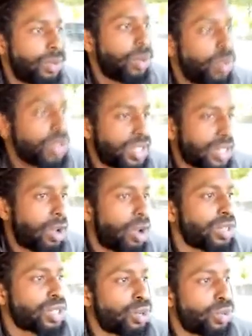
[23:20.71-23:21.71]
who is
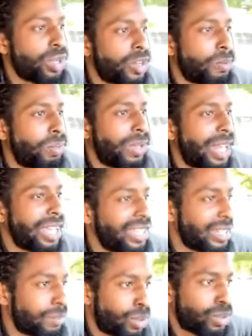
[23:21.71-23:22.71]
also an
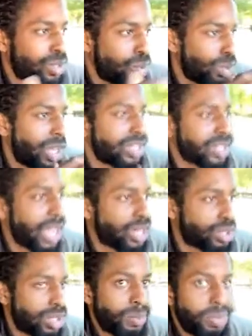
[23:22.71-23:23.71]
applying person who likes to
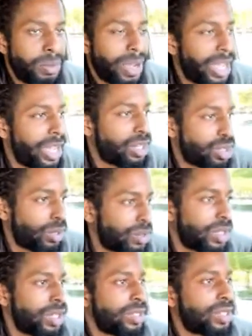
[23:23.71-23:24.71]
actually put my hands on
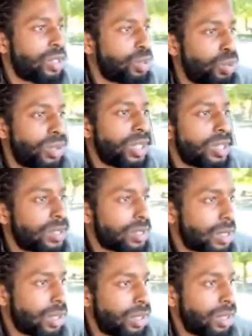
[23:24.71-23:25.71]
things and do things,